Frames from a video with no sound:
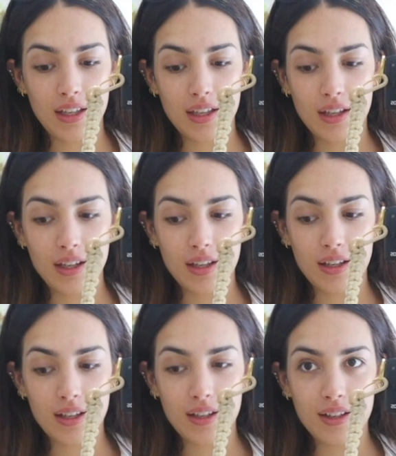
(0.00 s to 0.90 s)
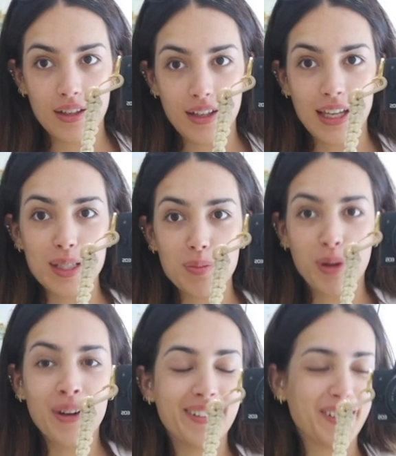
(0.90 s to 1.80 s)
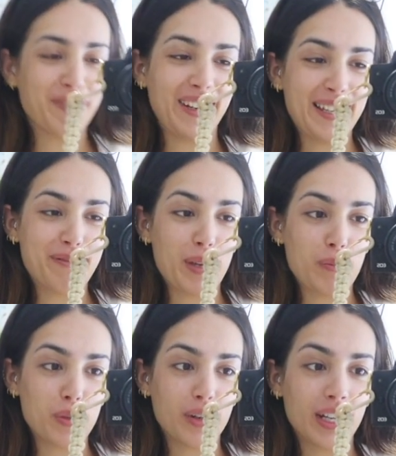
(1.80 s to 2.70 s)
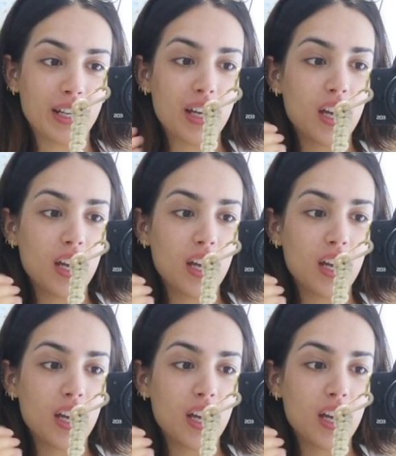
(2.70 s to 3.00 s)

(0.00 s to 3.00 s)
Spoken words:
And it's probably a bit boring.